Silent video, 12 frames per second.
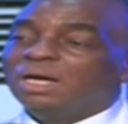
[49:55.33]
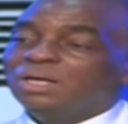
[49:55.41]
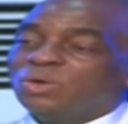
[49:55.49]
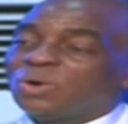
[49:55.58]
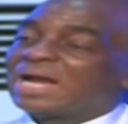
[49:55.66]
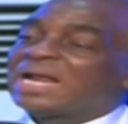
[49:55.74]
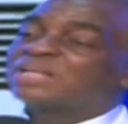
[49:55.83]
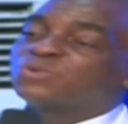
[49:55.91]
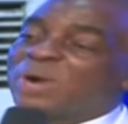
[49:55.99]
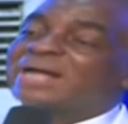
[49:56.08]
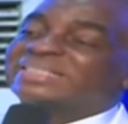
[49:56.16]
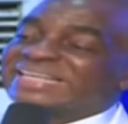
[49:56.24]
You can as
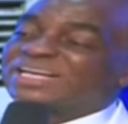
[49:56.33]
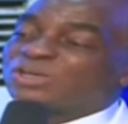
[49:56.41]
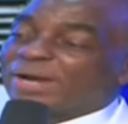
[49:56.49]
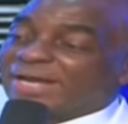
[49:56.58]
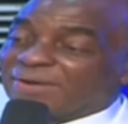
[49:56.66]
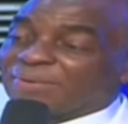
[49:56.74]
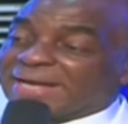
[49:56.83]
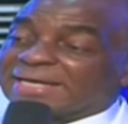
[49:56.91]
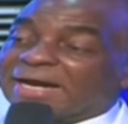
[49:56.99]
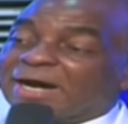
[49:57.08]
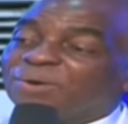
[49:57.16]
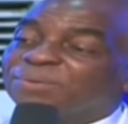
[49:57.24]
well take your healing right
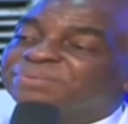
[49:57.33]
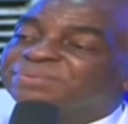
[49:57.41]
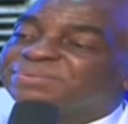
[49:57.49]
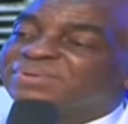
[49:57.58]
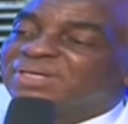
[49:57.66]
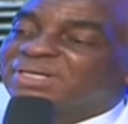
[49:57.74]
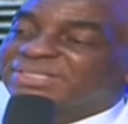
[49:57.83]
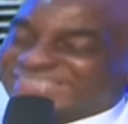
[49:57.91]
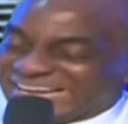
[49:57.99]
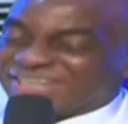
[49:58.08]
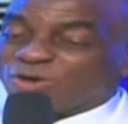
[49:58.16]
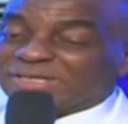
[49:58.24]
now
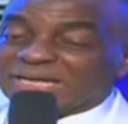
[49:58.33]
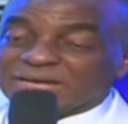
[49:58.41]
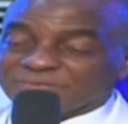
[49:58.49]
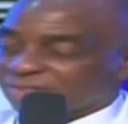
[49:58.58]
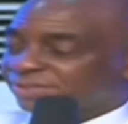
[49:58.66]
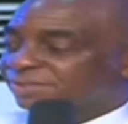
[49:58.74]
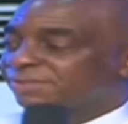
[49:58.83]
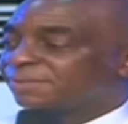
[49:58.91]
take your deliverance.